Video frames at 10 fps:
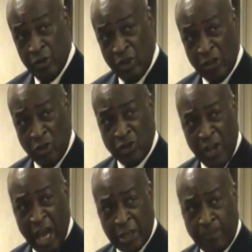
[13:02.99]
is that
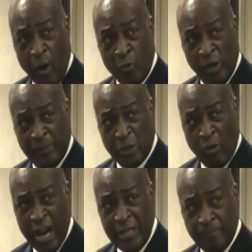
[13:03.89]
this expo will
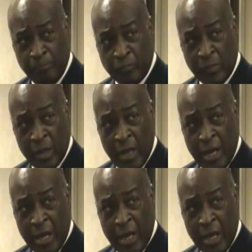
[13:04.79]
be great.